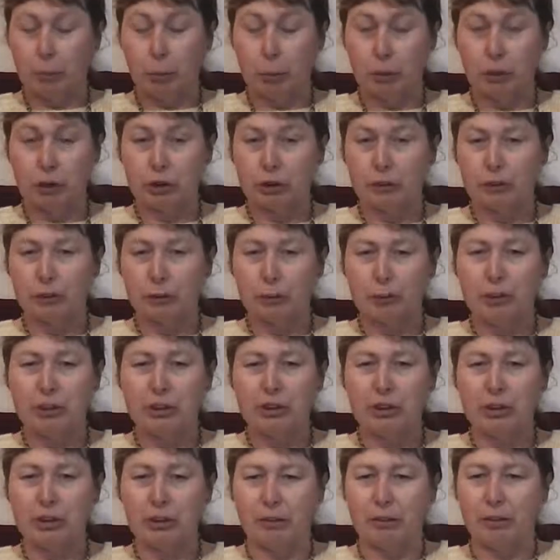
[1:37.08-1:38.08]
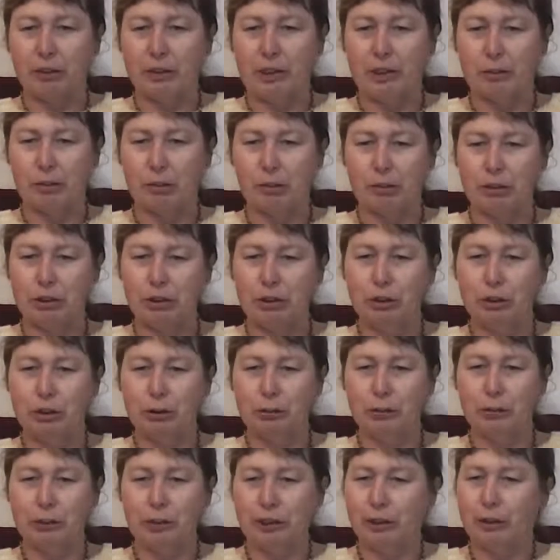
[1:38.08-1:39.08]
just a few months ago, I came across a
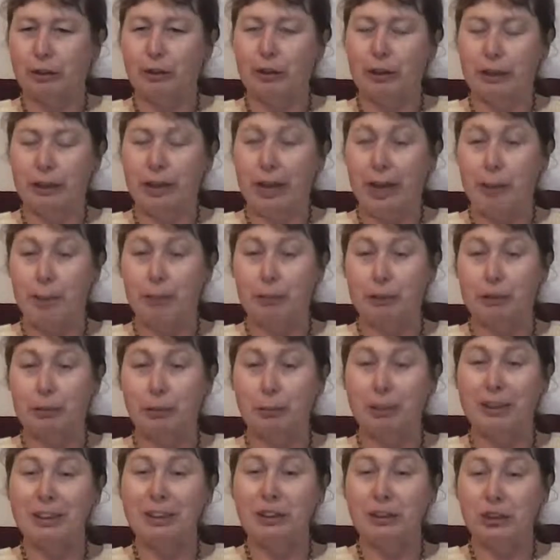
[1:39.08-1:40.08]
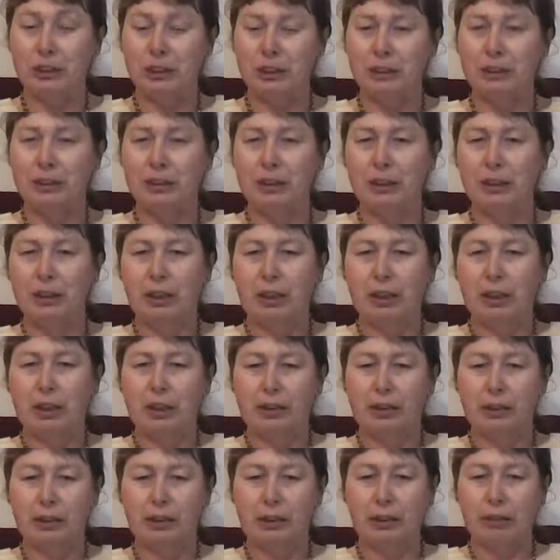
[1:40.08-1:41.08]
YouTube video, and it happened to mention
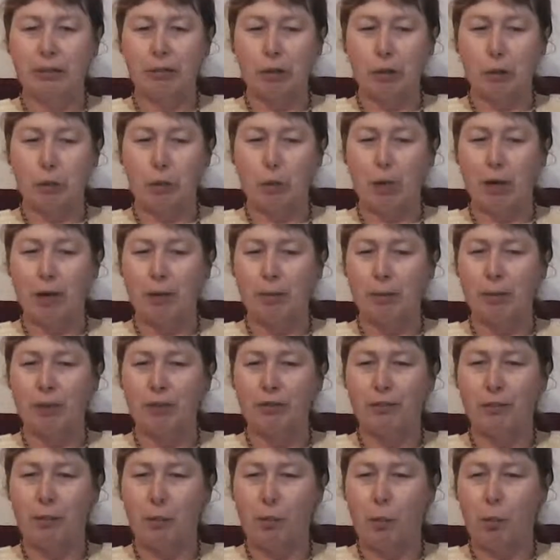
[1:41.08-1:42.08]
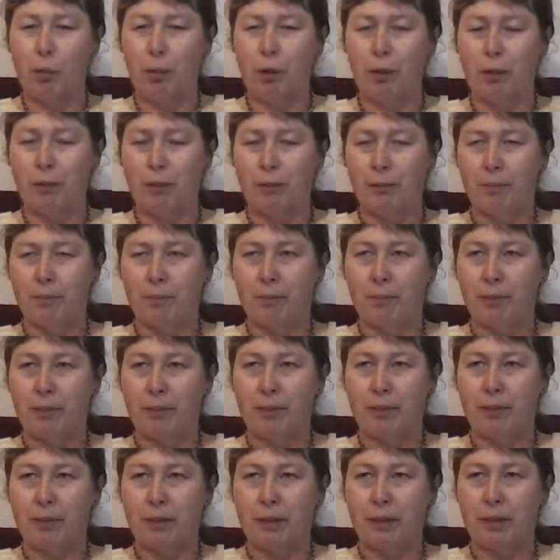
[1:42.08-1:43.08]
that the requirement for
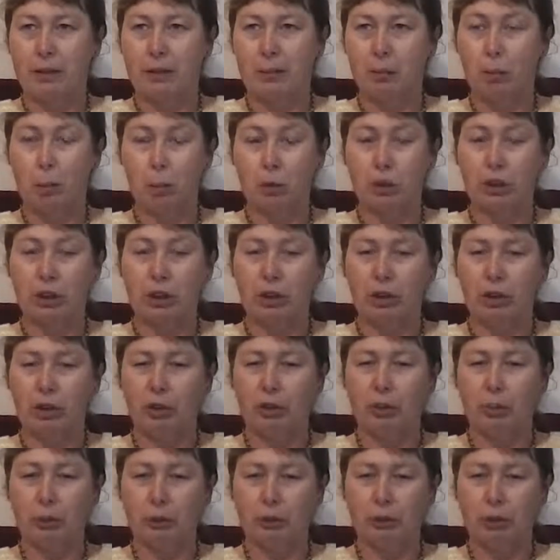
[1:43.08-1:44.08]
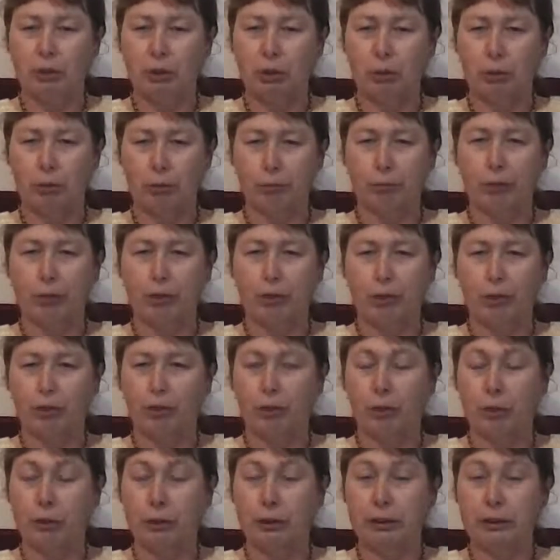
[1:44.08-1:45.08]
Morse code was gotten rid of
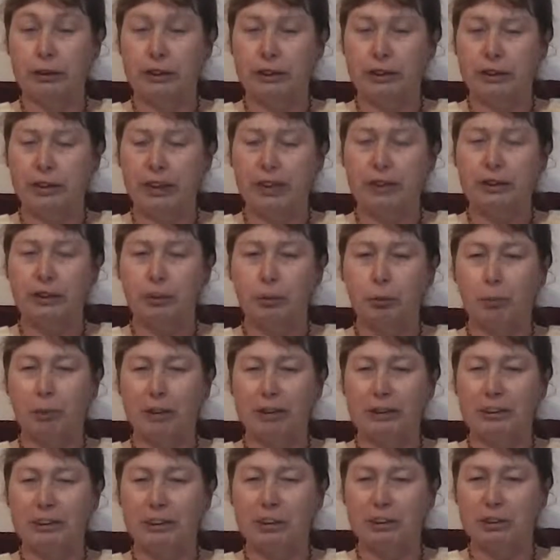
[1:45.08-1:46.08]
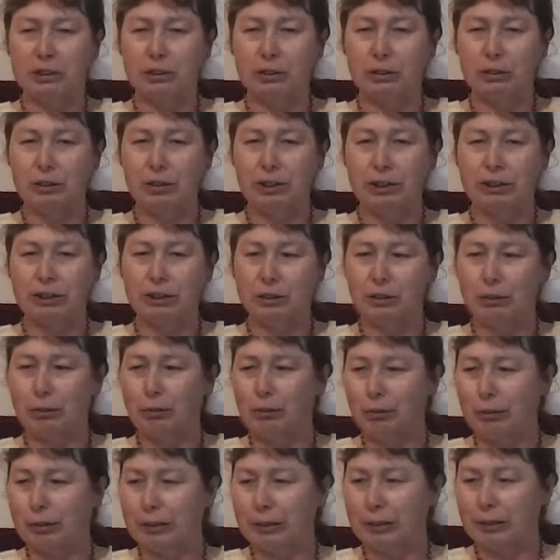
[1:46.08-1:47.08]
on an international basis in
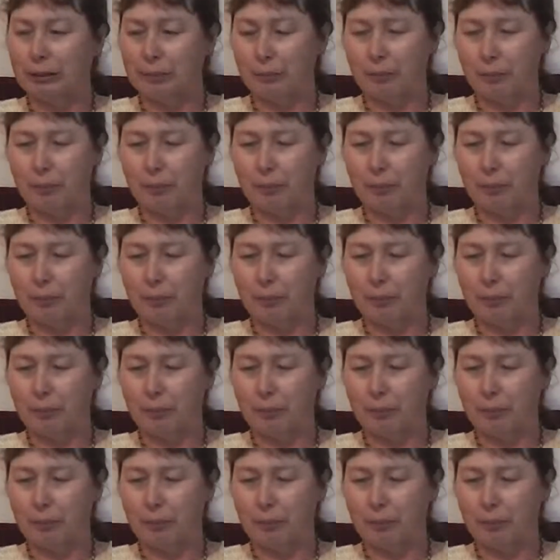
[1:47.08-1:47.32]
2003.